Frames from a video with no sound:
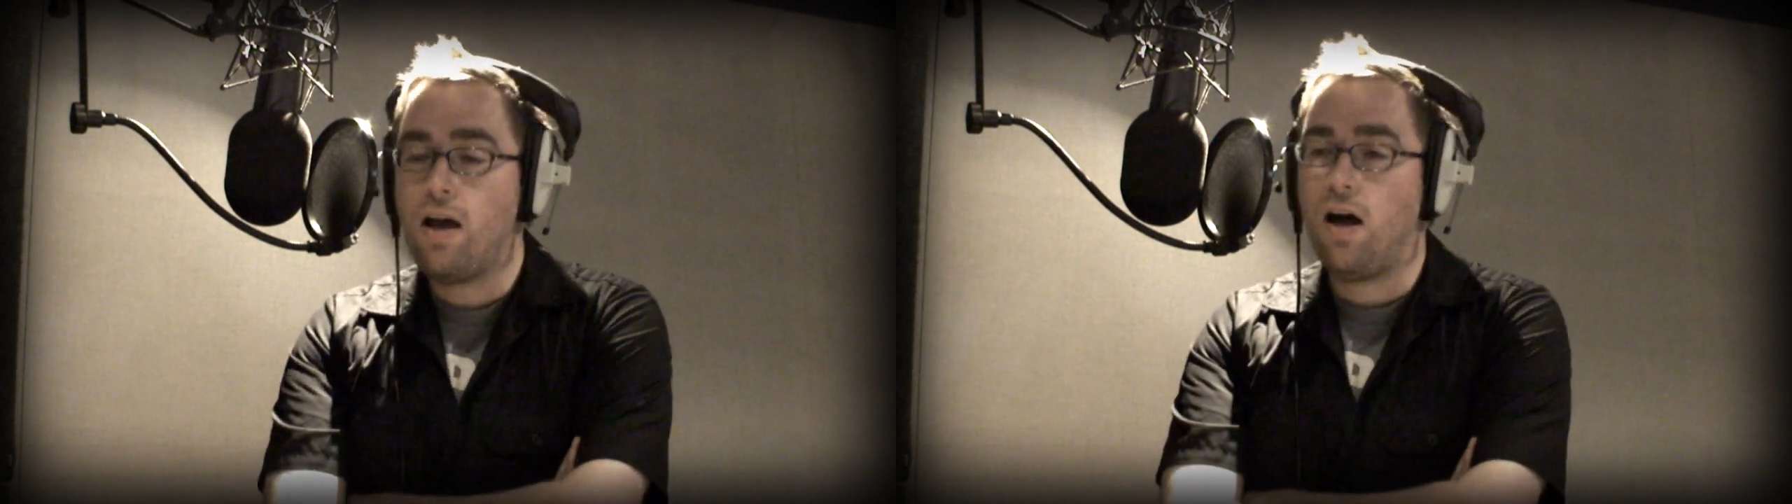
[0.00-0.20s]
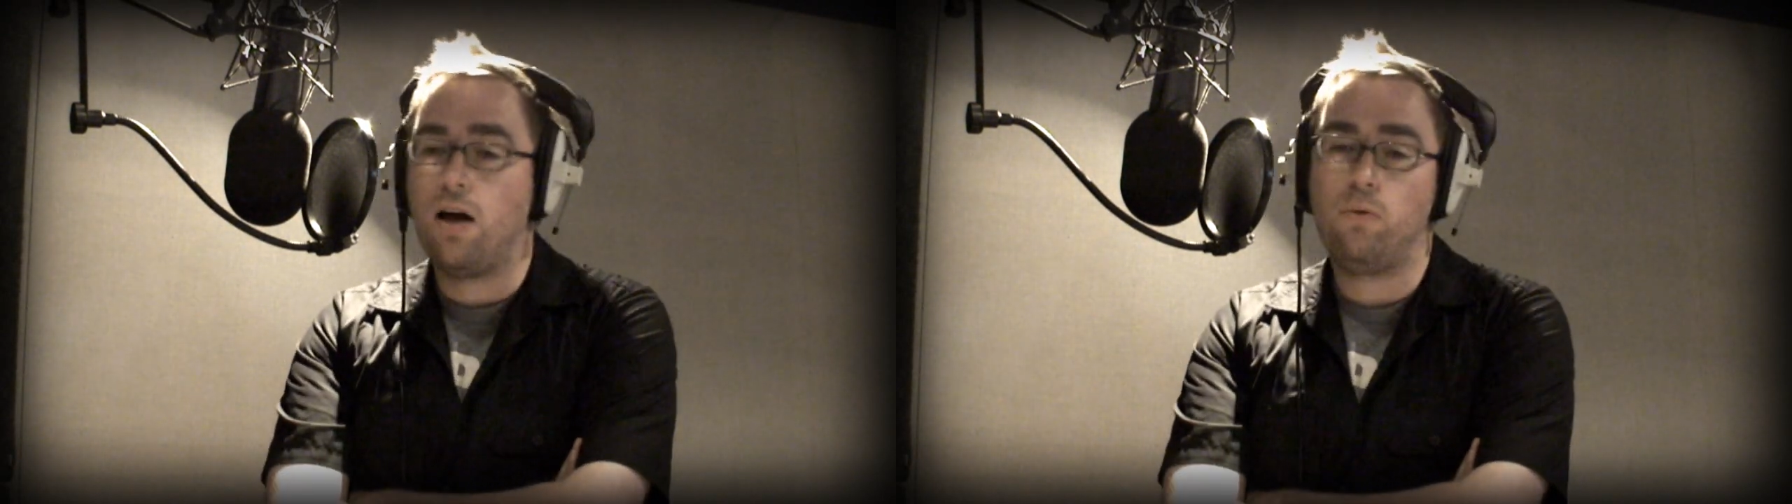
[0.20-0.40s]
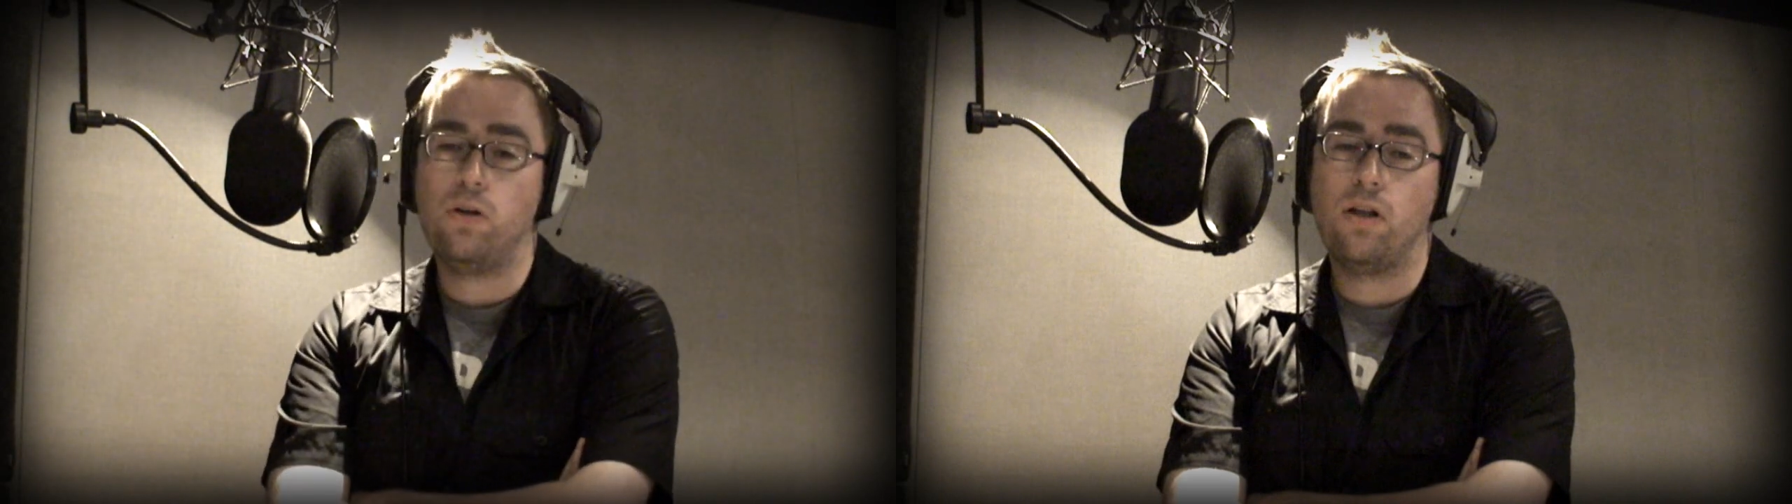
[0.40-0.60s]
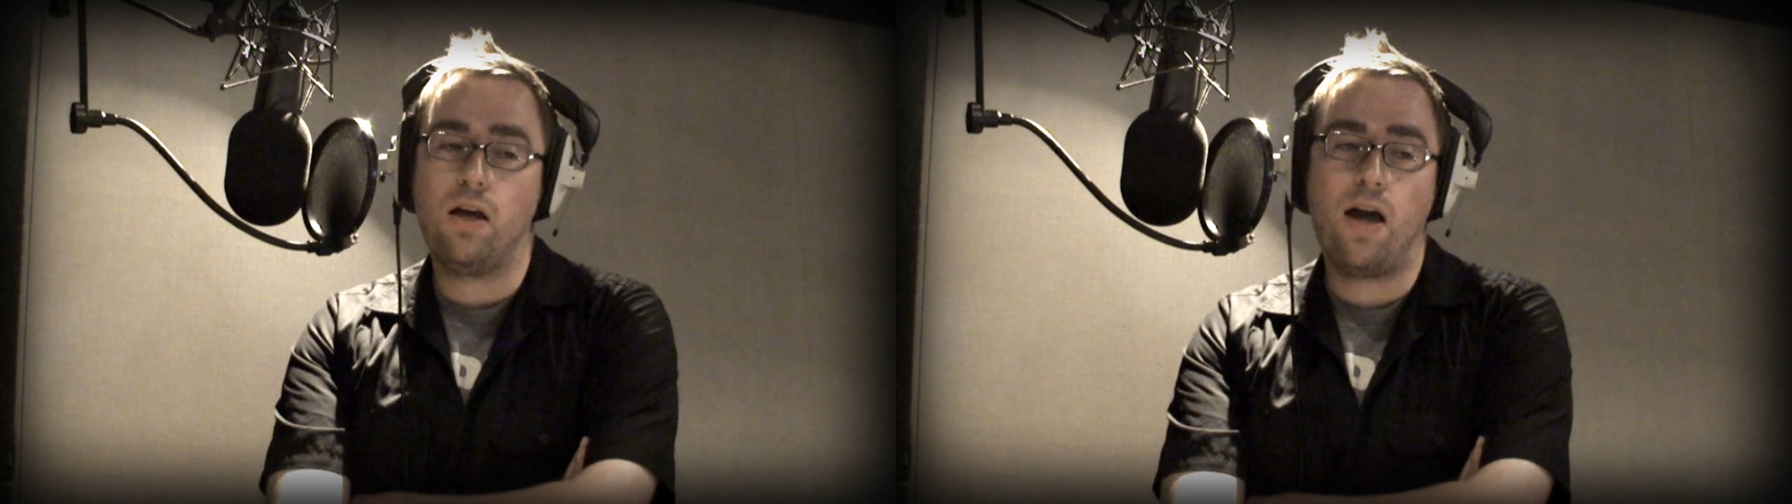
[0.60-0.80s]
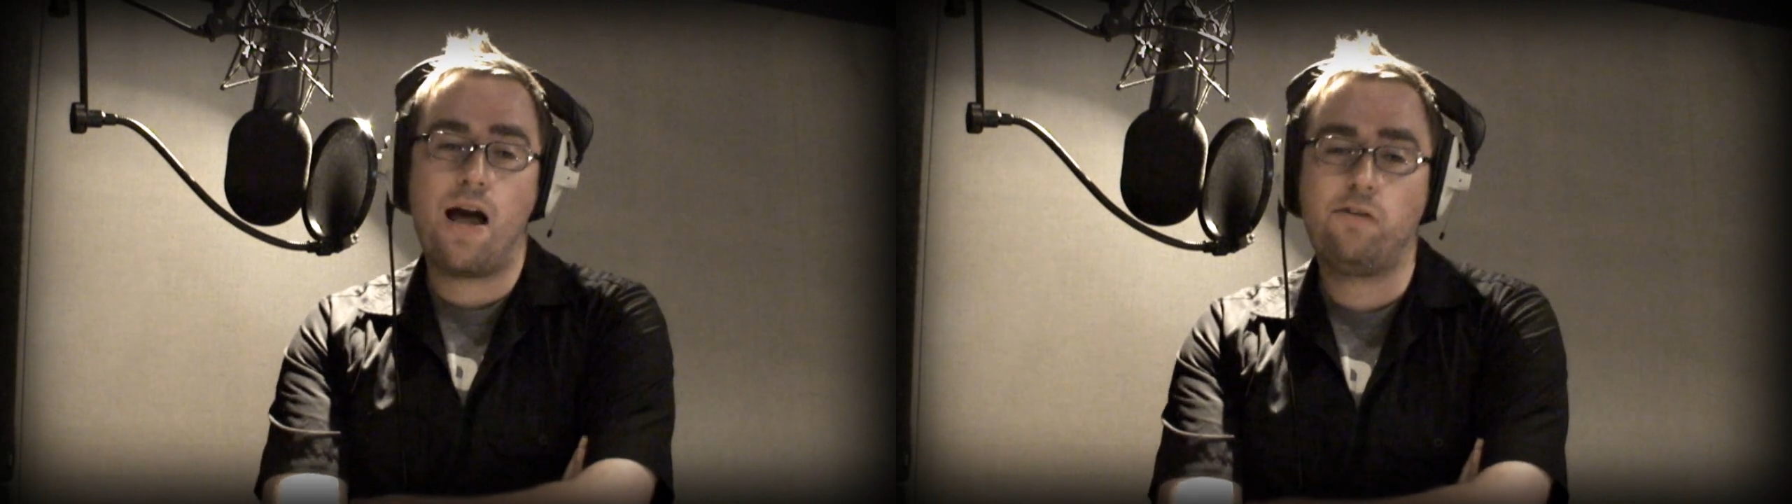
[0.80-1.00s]
I will
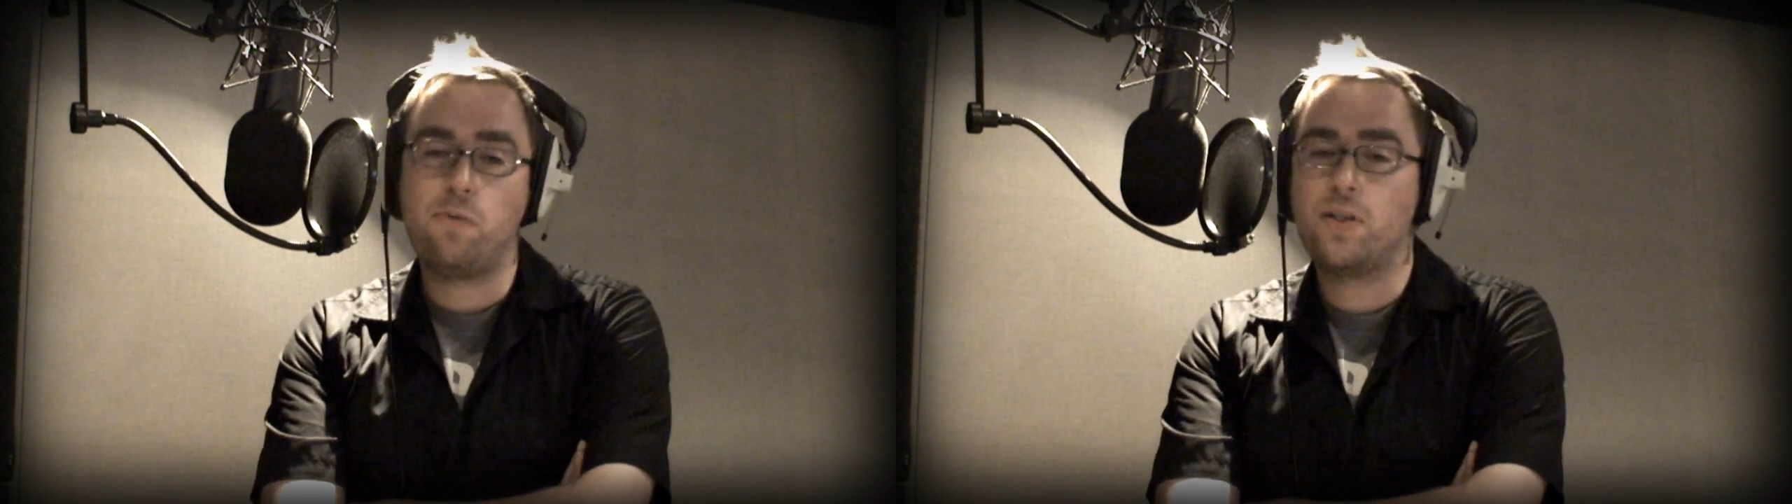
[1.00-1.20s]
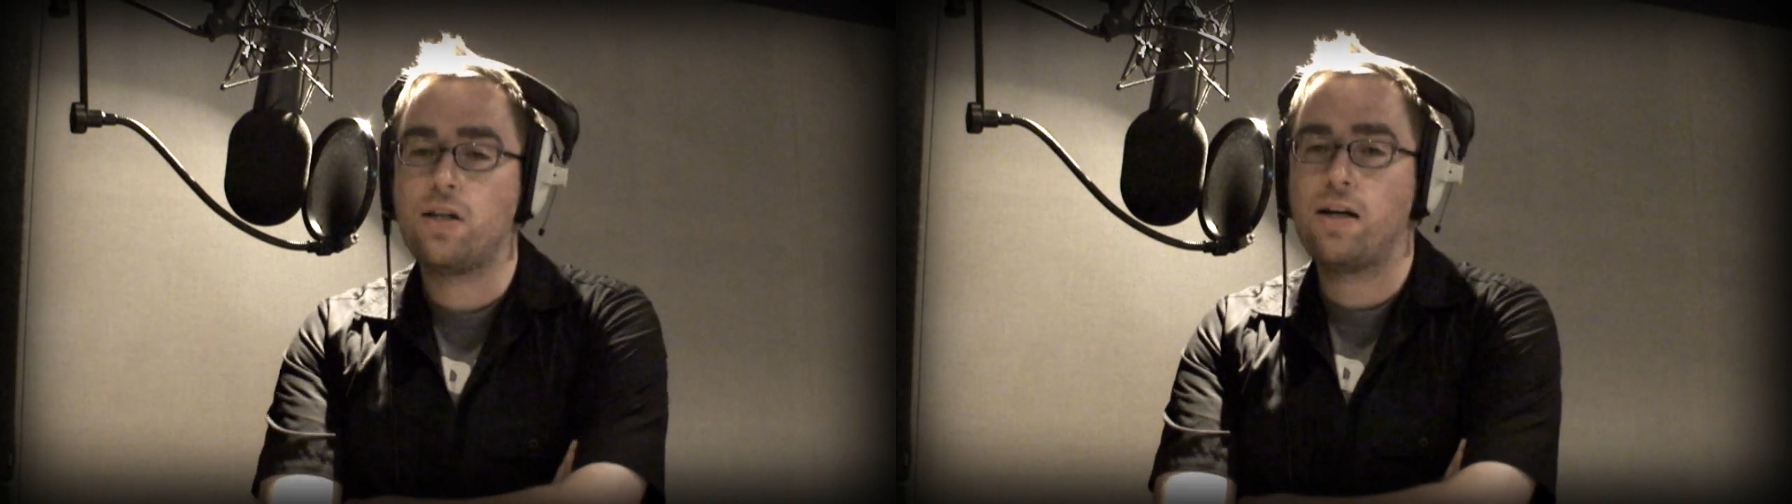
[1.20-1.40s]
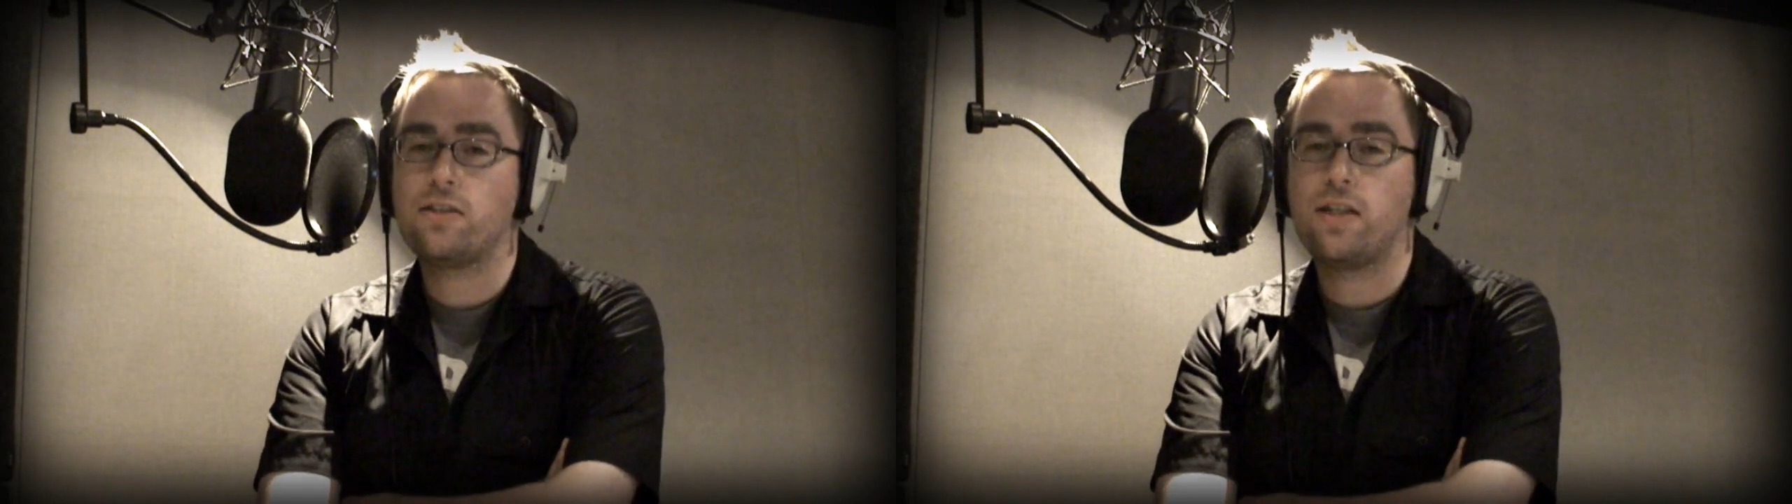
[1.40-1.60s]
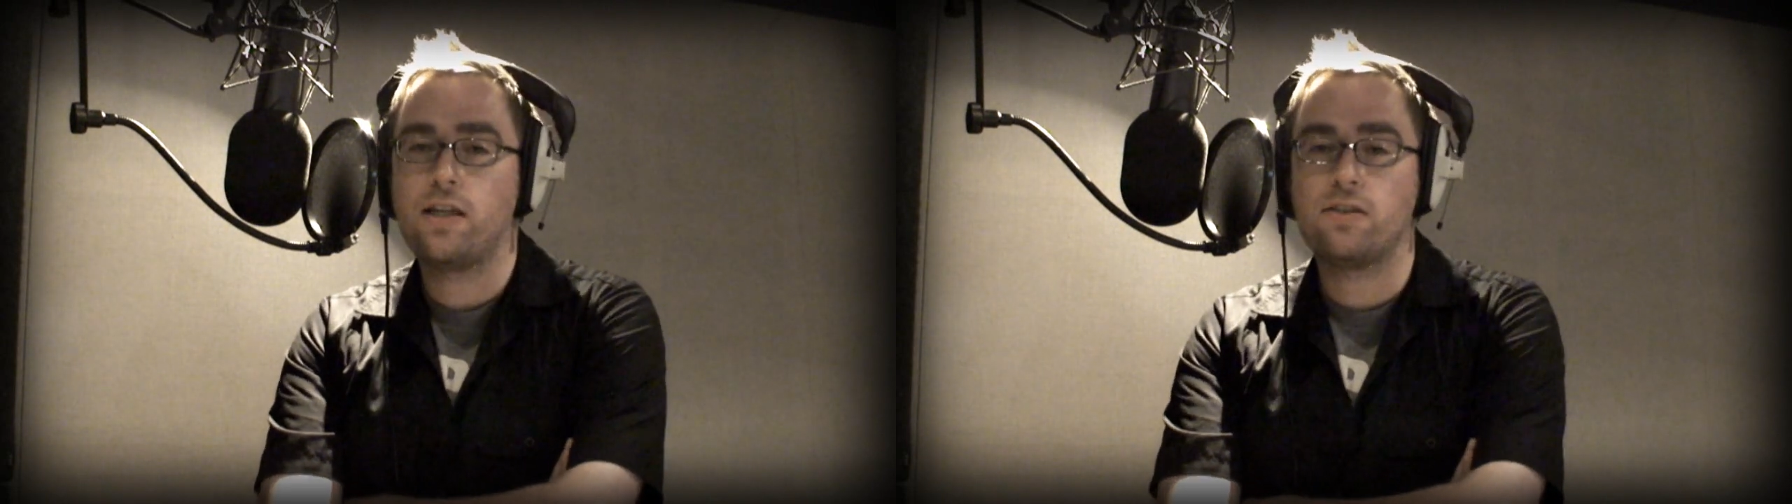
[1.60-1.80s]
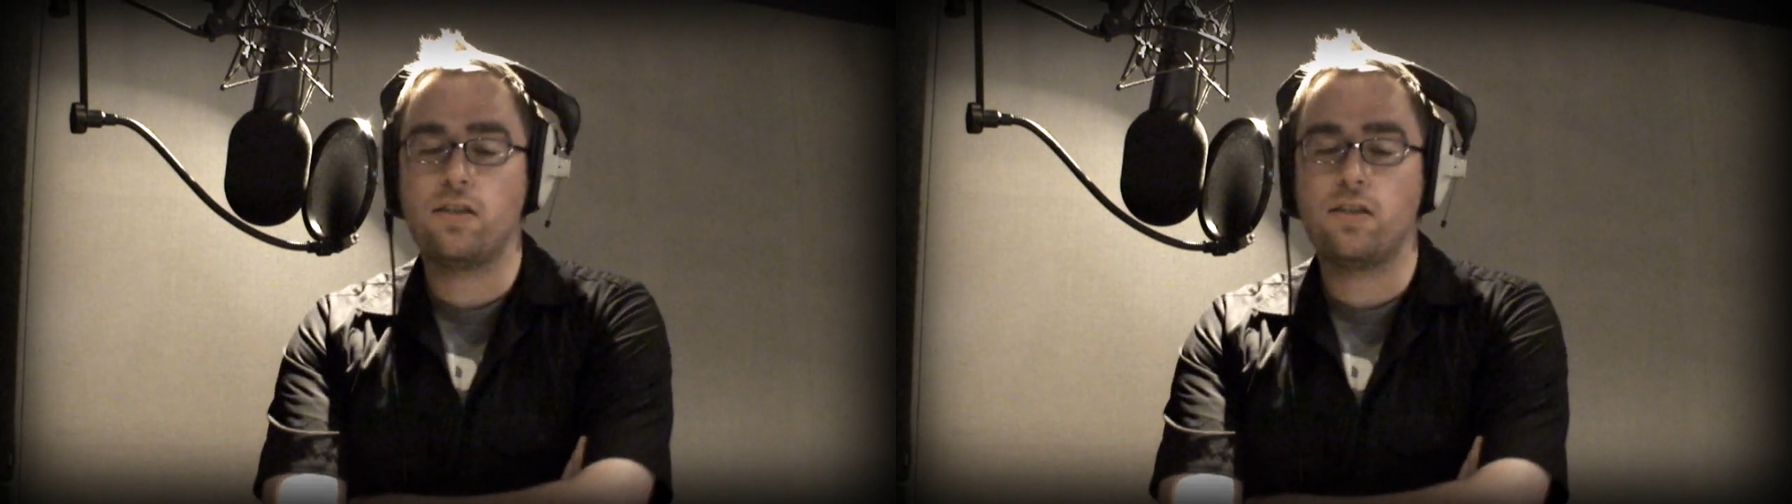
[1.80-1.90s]
alphabetize things